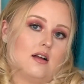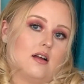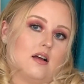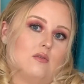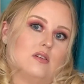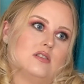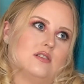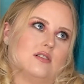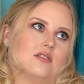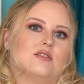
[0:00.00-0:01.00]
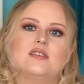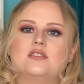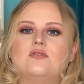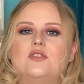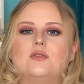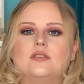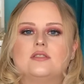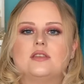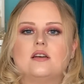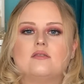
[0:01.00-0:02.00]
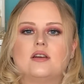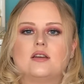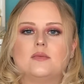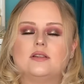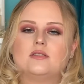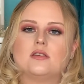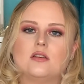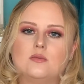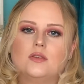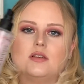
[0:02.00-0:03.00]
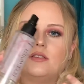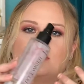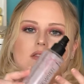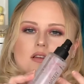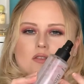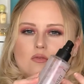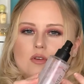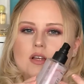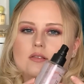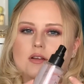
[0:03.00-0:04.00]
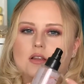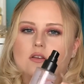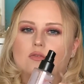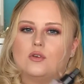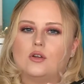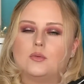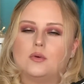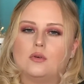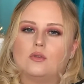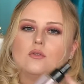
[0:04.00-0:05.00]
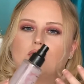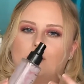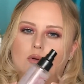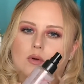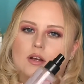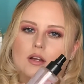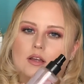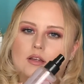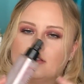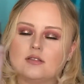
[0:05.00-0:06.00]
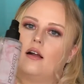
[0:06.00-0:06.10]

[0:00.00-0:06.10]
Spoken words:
and we're done. There is a few others that I recommend too, but this is like really affordable for what it is.